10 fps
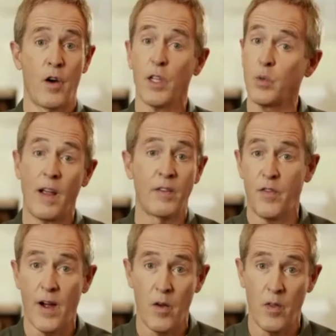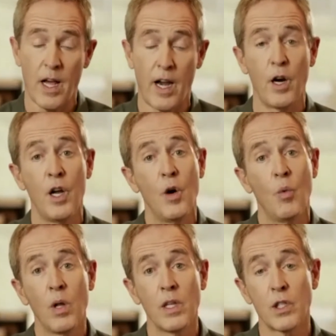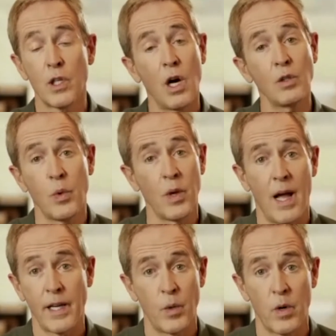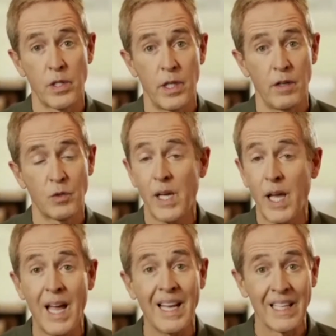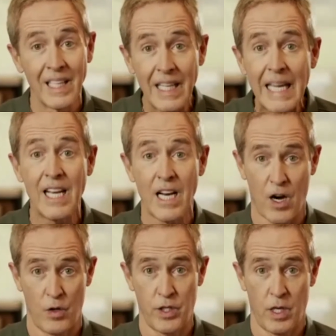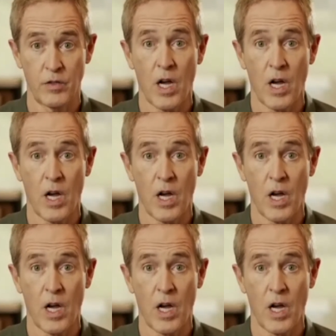That's why I have to fire the liar. Well, as long as we're lying to ourselves, we can't lead ourselves.